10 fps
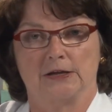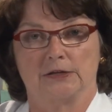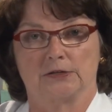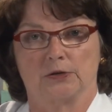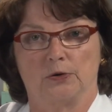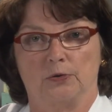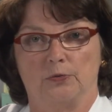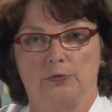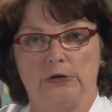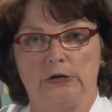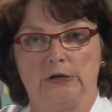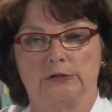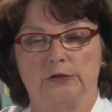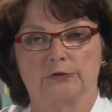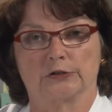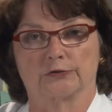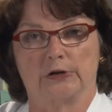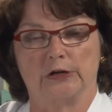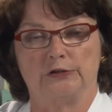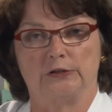So we needed to use a
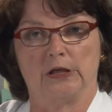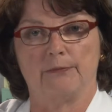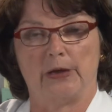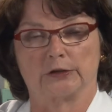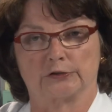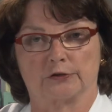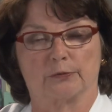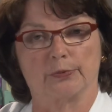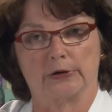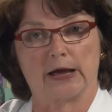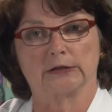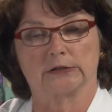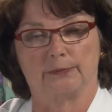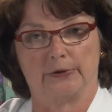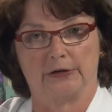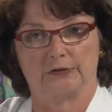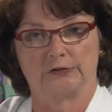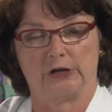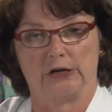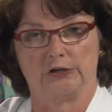strategy that matched her pre-contemplative
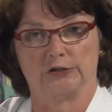stage.